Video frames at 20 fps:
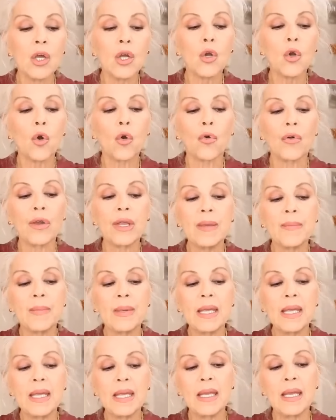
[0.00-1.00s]

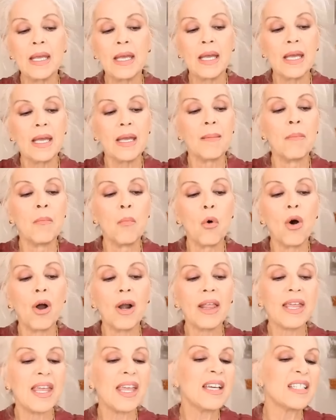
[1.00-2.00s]
creamy,
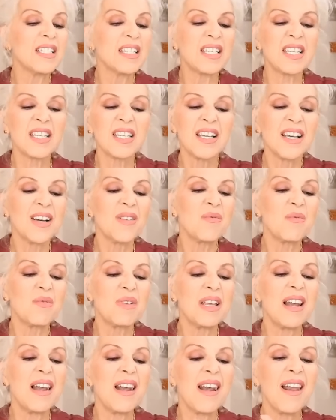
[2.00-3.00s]
emollient.
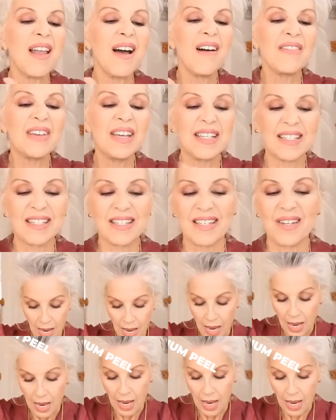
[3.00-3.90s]
We love it.